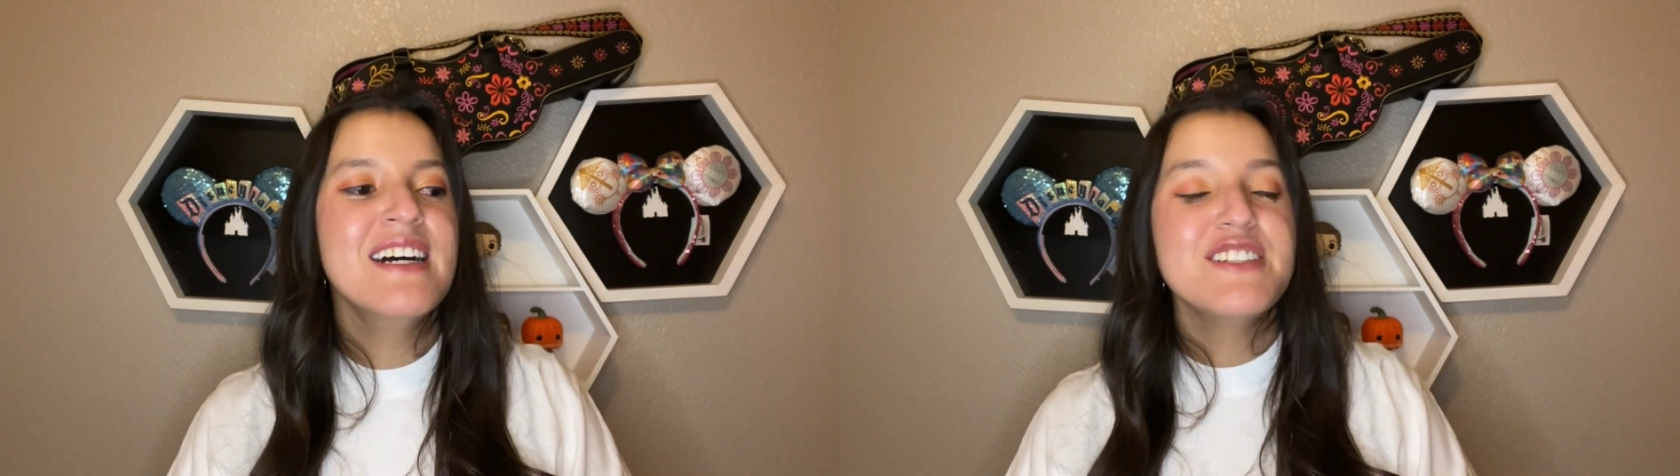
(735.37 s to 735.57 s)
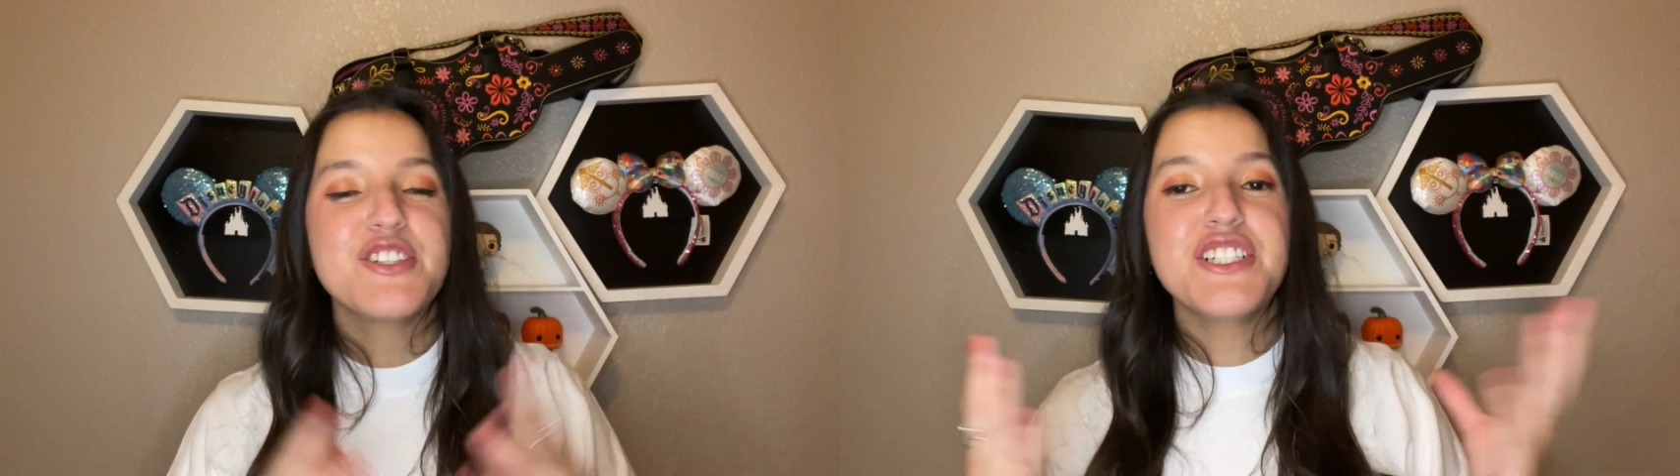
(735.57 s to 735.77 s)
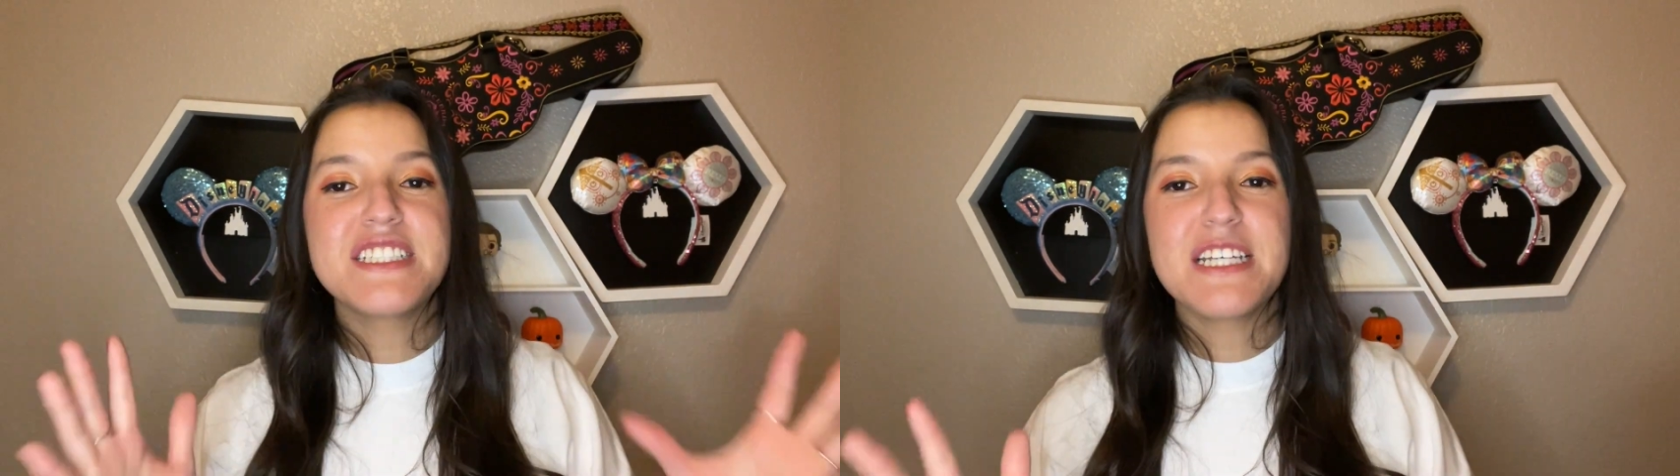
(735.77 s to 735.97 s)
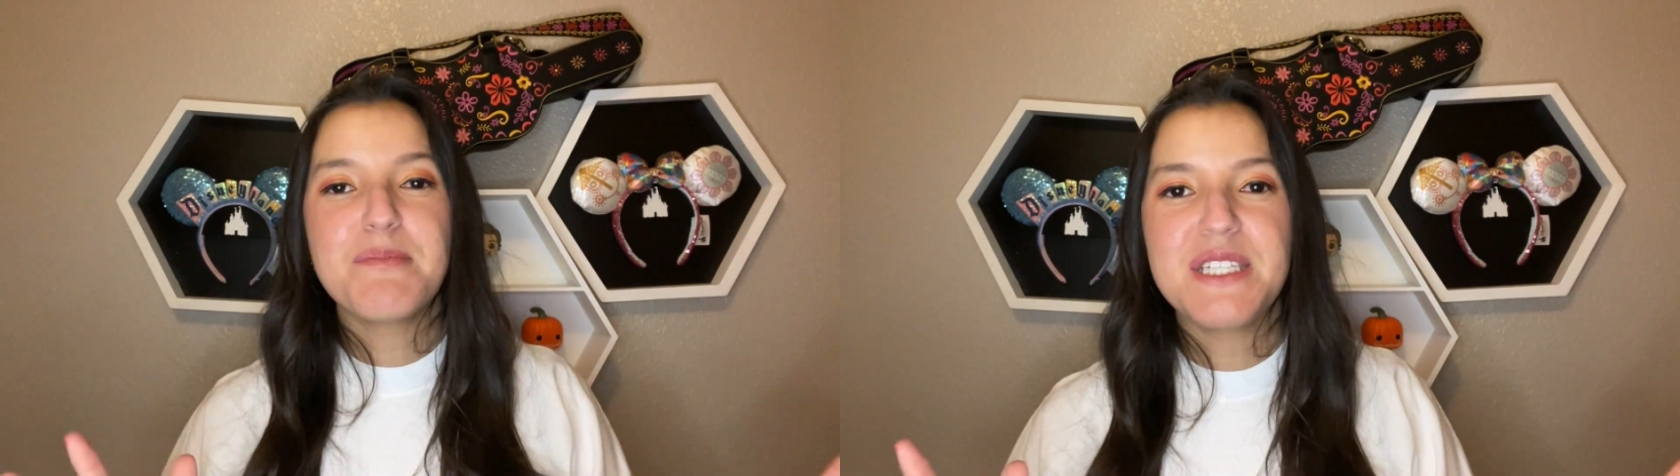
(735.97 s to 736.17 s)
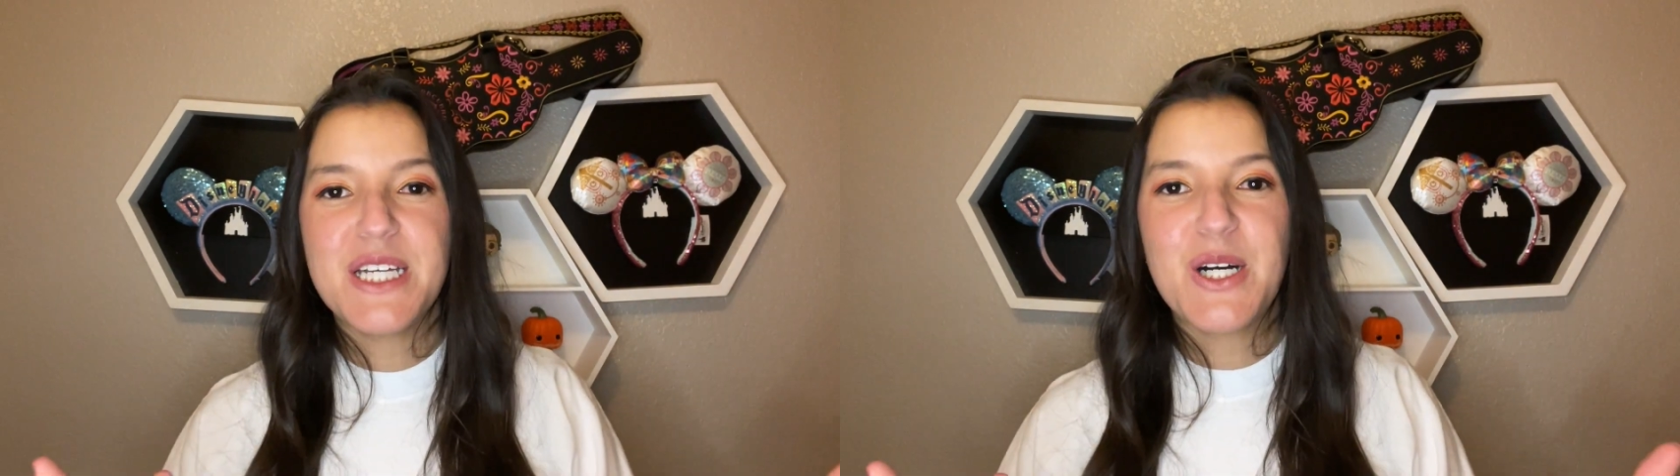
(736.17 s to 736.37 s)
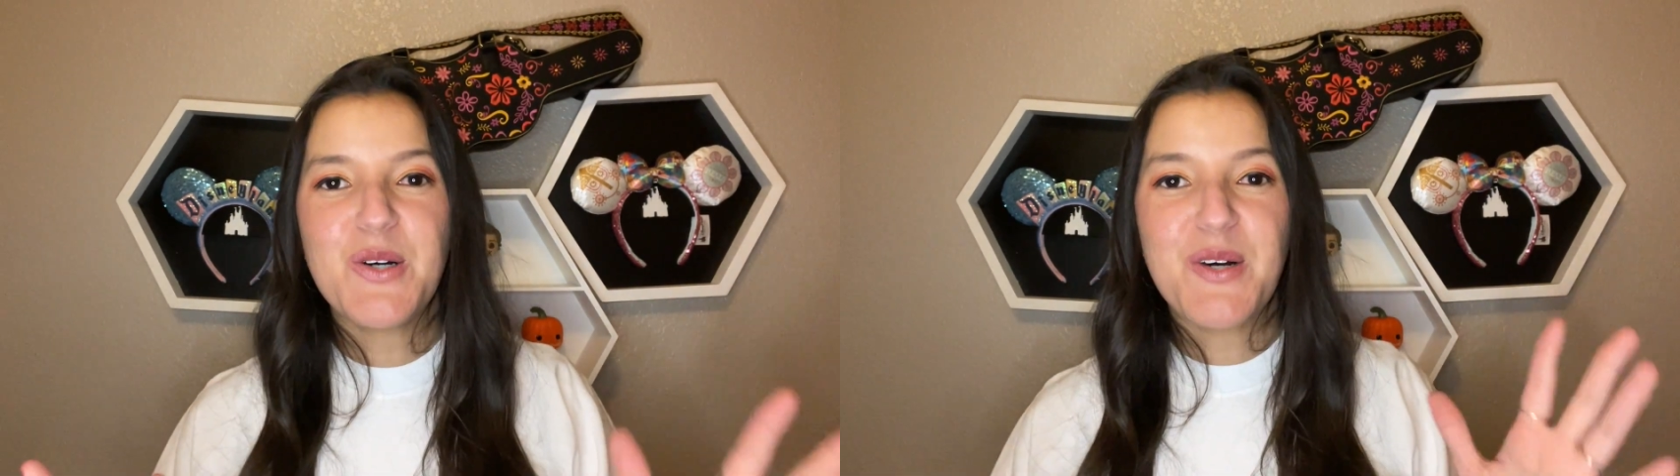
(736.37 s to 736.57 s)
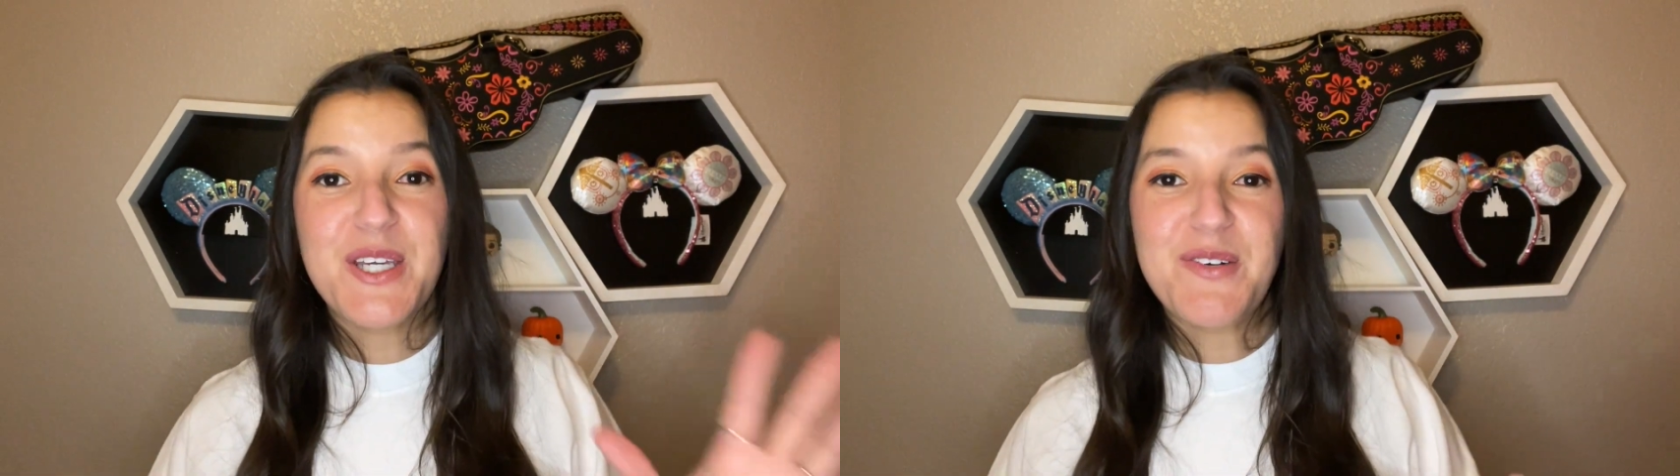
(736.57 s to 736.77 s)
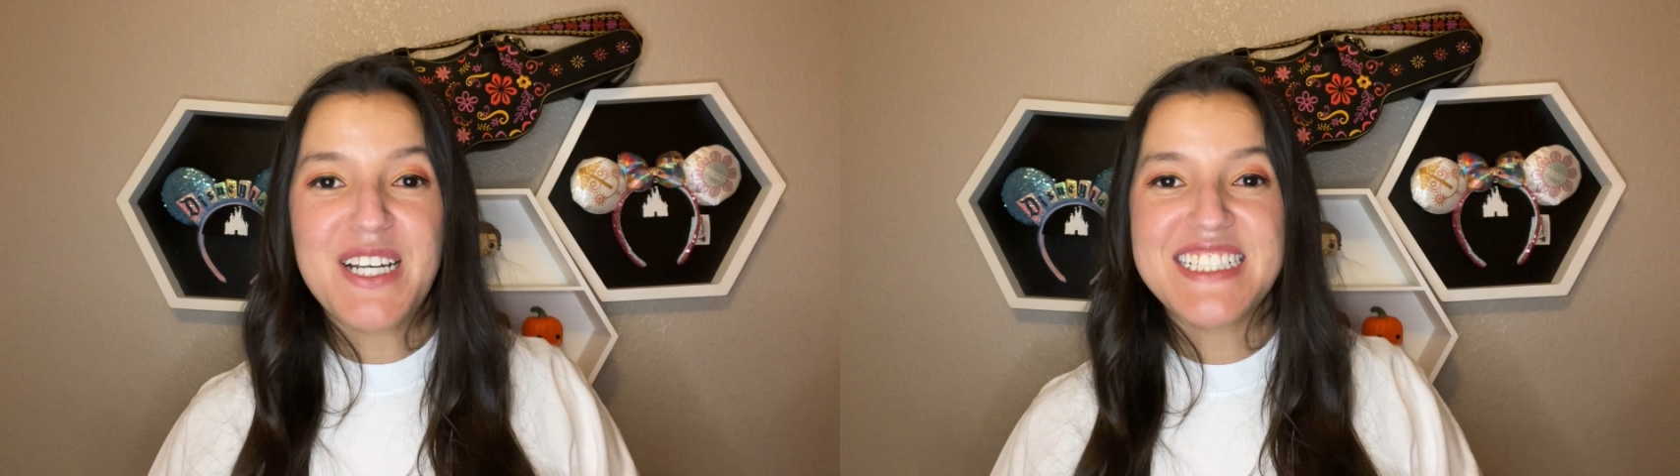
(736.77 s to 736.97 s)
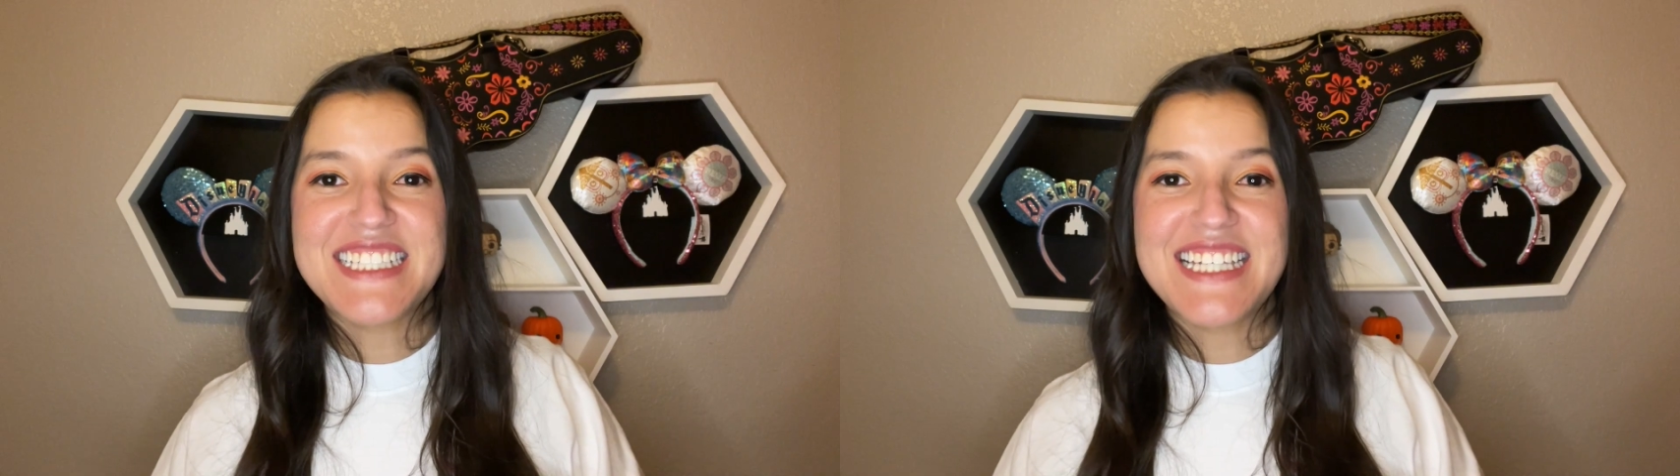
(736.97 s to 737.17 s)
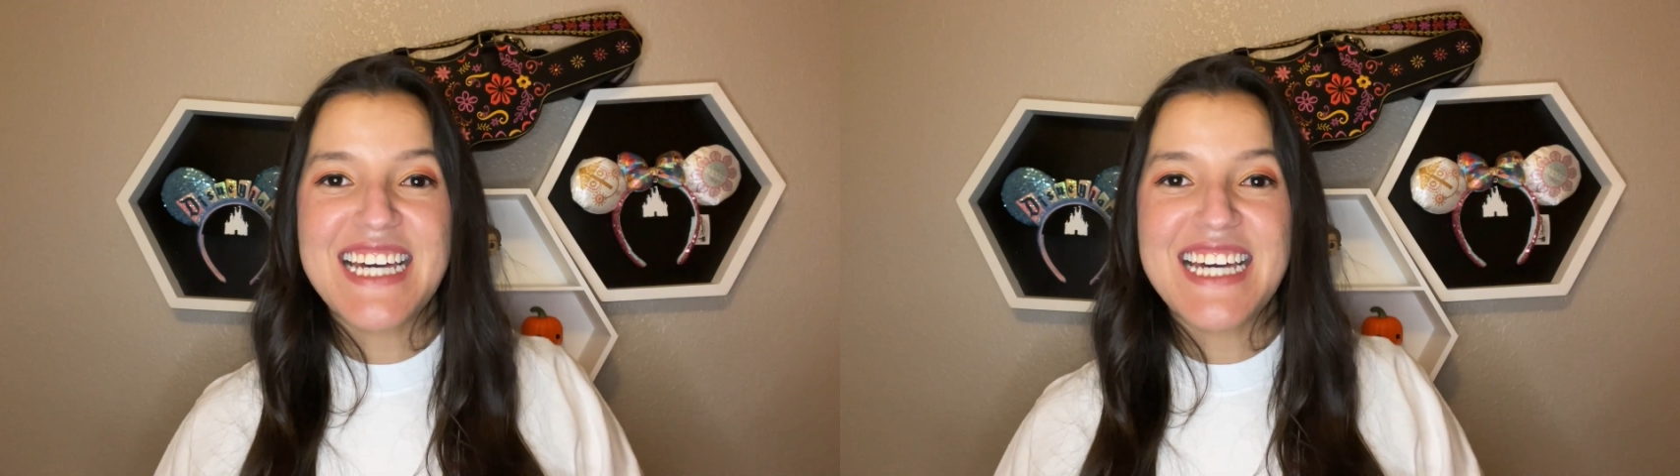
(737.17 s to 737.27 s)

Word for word: So just let me know what you want to see.